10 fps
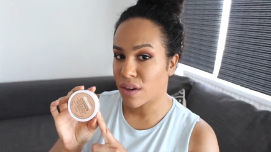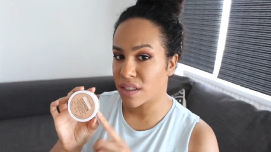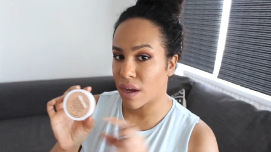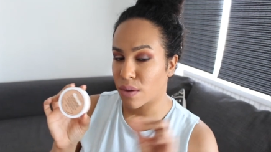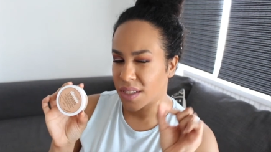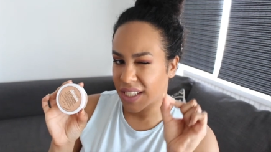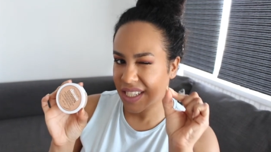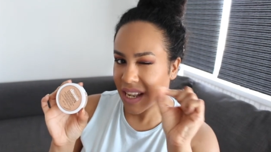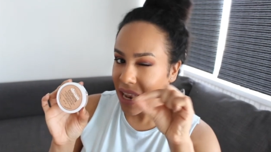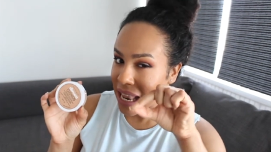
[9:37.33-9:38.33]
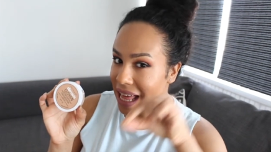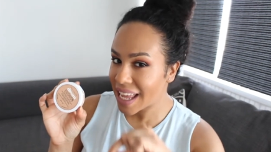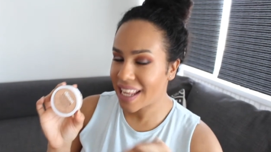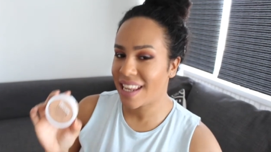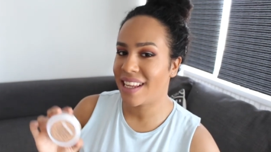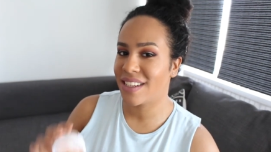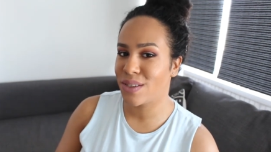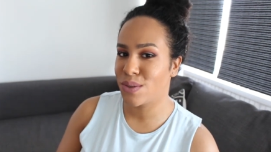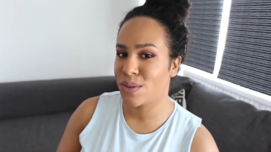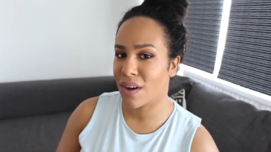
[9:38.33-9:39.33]
because Tahoe is slightly
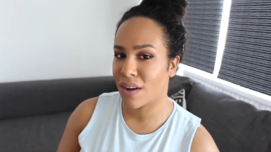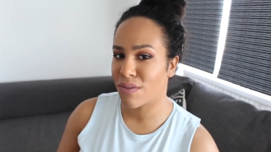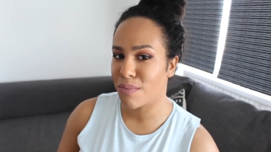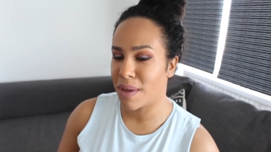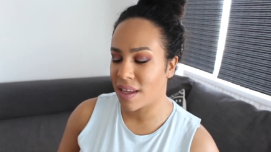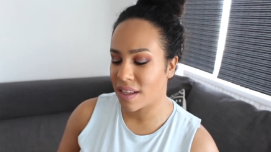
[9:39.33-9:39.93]
too dark for me,